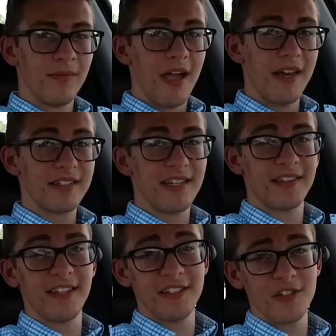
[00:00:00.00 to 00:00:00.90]
And it's that
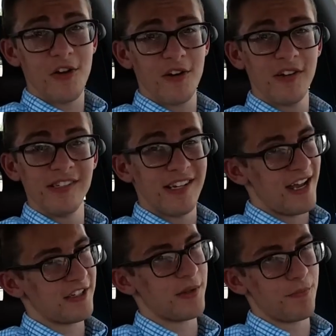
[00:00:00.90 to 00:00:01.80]
this car
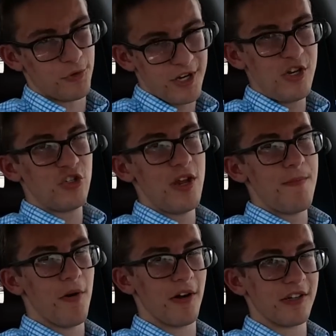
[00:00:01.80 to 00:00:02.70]
has some pretty cheap
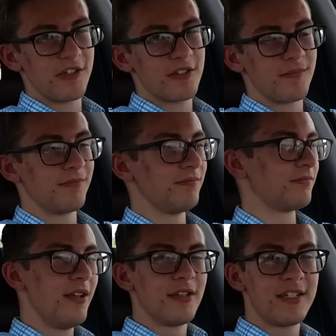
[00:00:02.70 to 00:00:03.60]
parts.
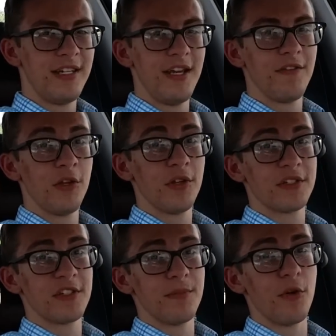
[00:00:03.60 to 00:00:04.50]
See, even though this
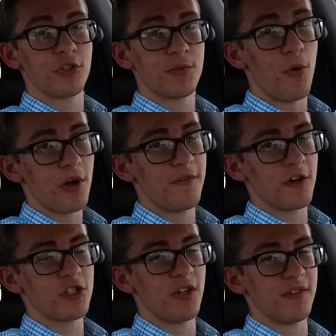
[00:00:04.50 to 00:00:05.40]
is the most sporty
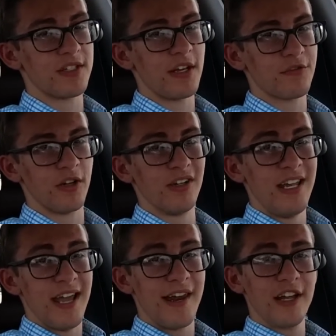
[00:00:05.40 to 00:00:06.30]
version of the Sentra,
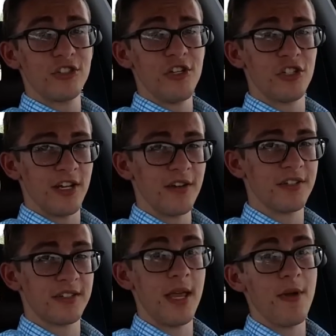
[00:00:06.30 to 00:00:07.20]
it actually shares the
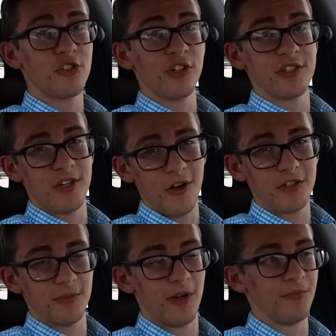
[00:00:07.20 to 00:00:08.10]
same engine as the
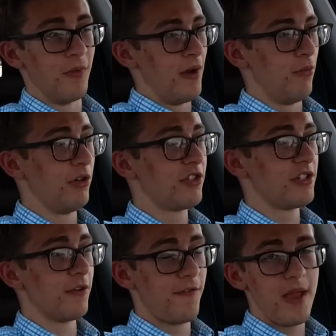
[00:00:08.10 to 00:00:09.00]
Altima, which is
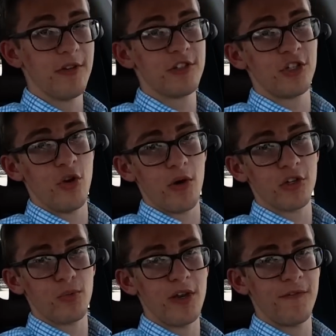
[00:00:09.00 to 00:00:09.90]
the famous
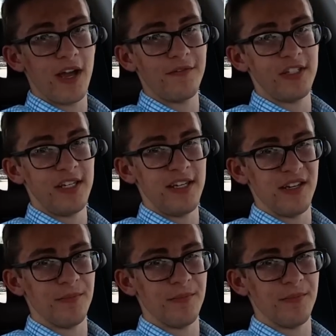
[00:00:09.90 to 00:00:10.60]
QR25DE.